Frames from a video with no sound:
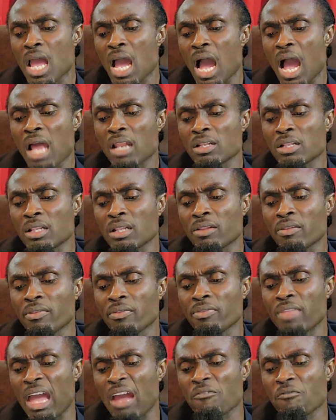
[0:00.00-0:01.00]
and
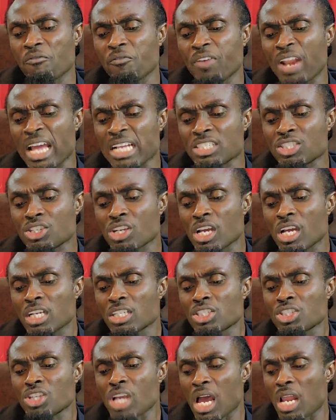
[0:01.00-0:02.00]
thy flesh
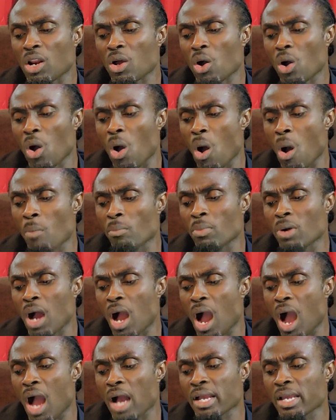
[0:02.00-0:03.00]
shall come
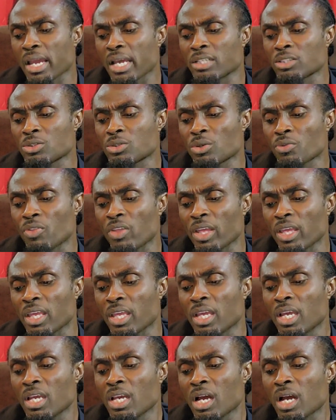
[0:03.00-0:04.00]
again to thee,
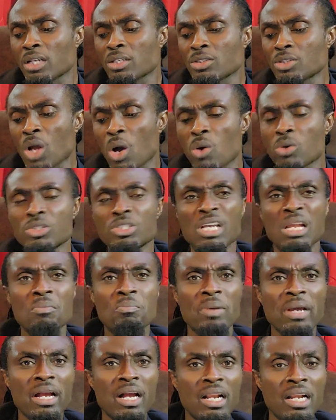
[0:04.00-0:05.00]
and thou shalt
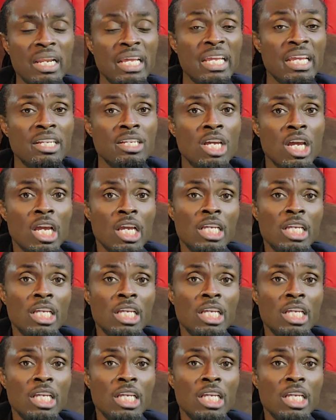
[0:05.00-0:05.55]
be clean.